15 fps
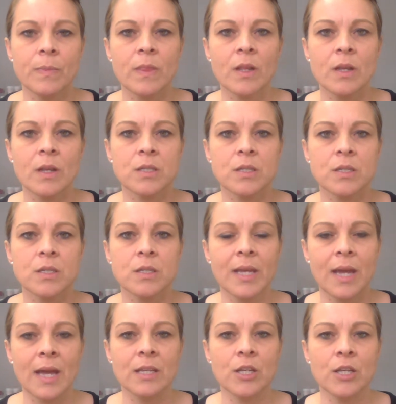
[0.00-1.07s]
So
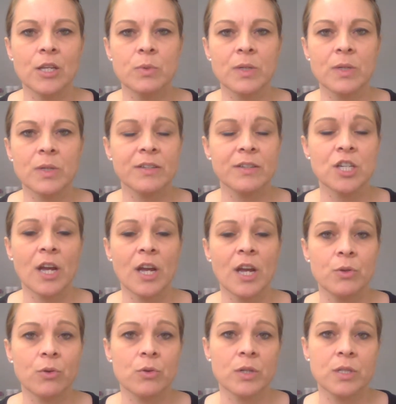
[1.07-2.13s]
again, you would have a chat
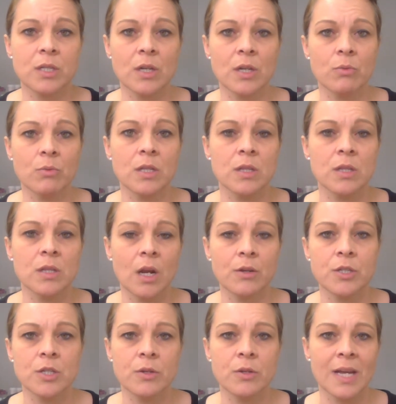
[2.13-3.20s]
with your consultant the
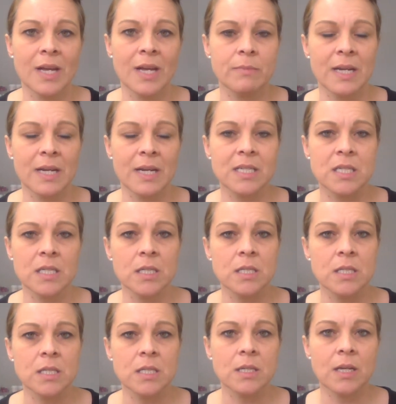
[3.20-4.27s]
closer you get to
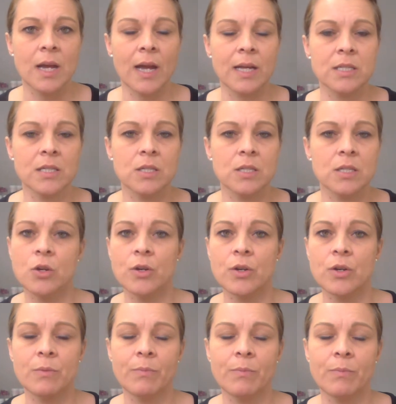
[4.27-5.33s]
maintenance and look
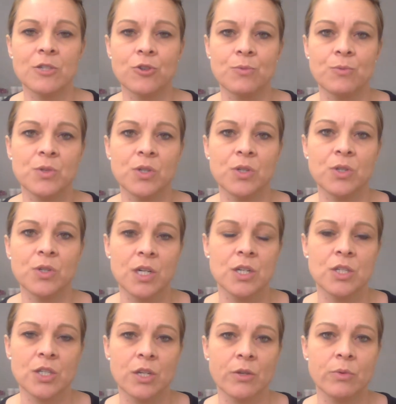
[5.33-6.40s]
at the best option that's going
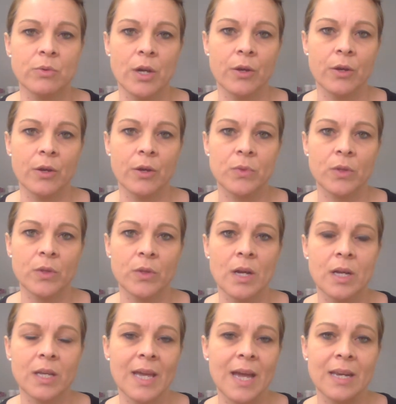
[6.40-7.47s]
to suit you.
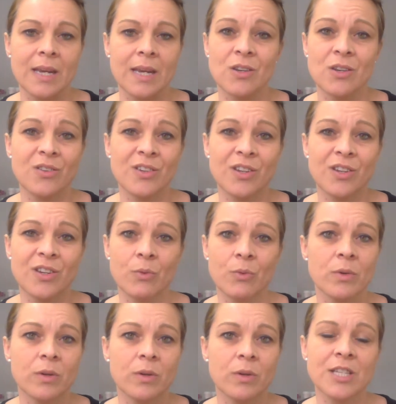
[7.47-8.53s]
Again,
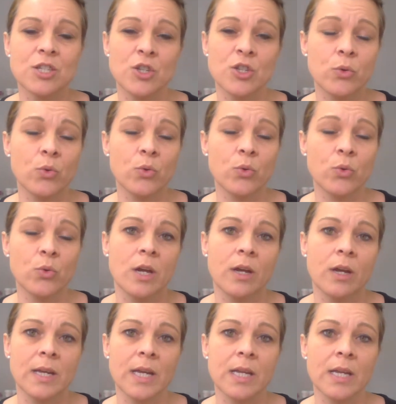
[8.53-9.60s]
it's your
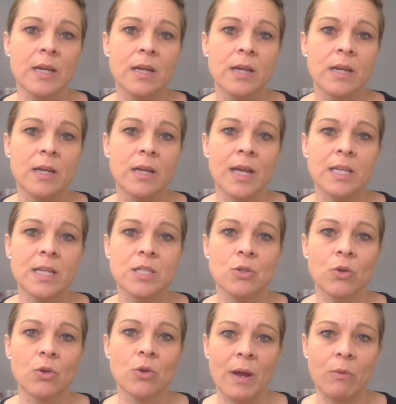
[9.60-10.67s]
journey. It's
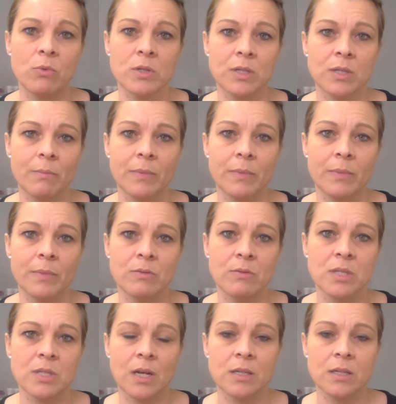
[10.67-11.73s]
not about what somebody else
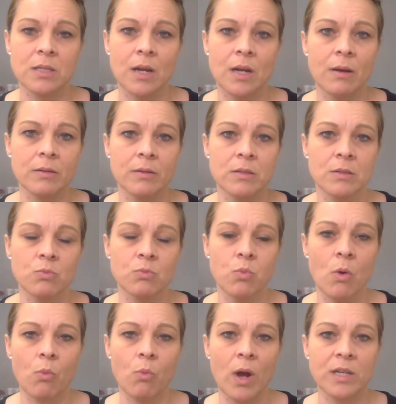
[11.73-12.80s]
does and
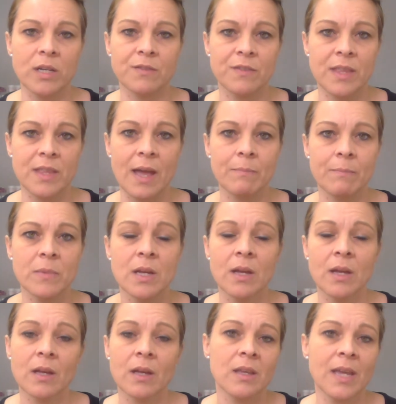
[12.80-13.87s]
what works for them.
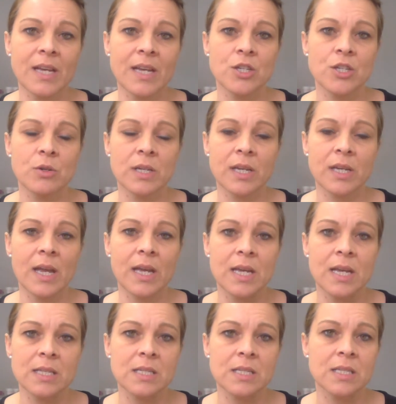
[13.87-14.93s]
Yes, you can get
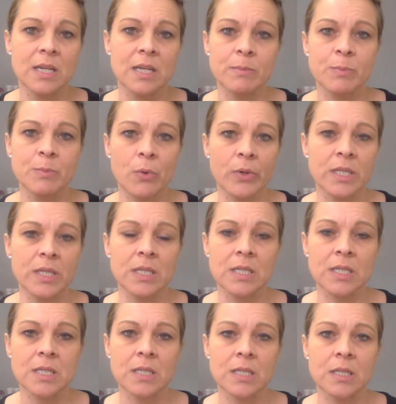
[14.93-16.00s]
hints, tips,
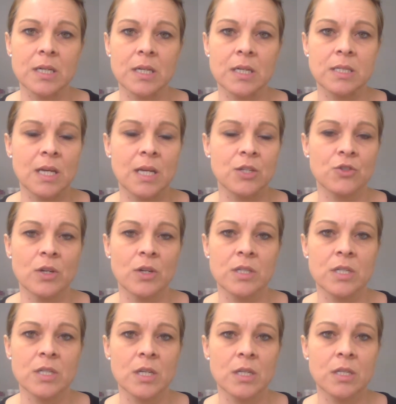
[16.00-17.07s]
pointers, etc.
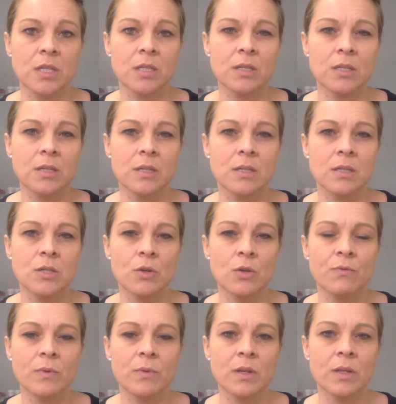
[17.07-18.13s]
to sort
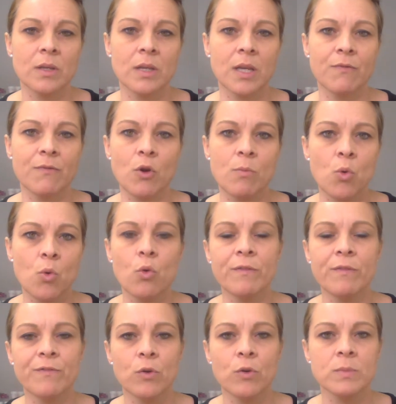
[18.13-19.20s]
of give you a more
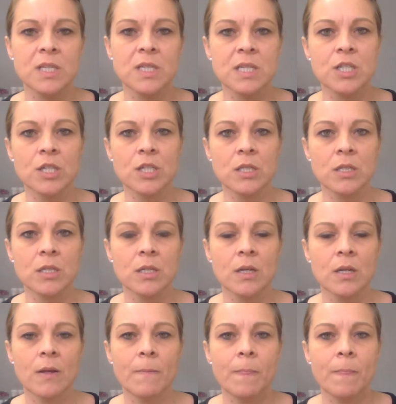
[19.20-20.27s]
informed decision
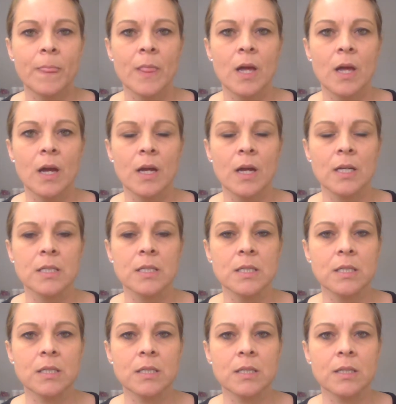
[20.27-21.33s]

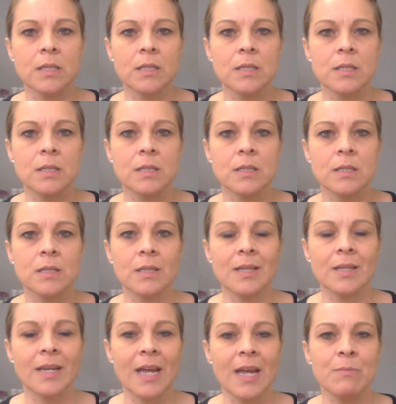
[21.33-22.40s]
and
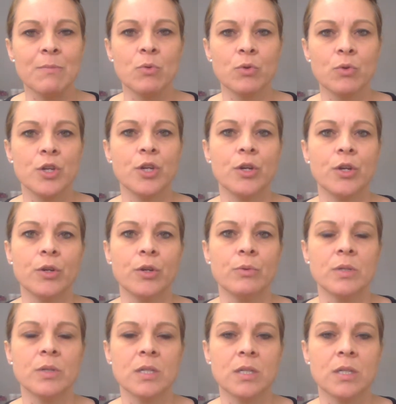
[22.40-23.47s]
enable you
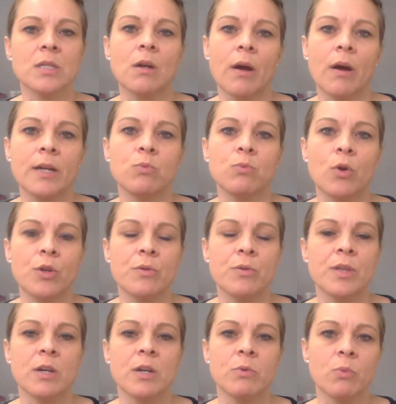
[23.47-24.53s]
to decide what you
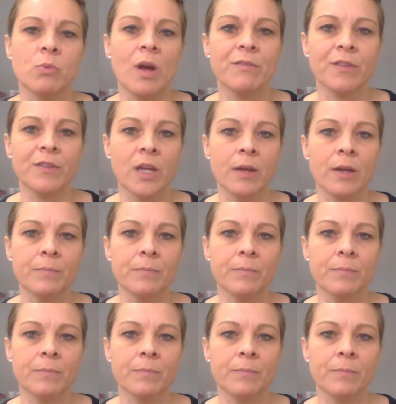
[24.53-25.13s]
think would work for you.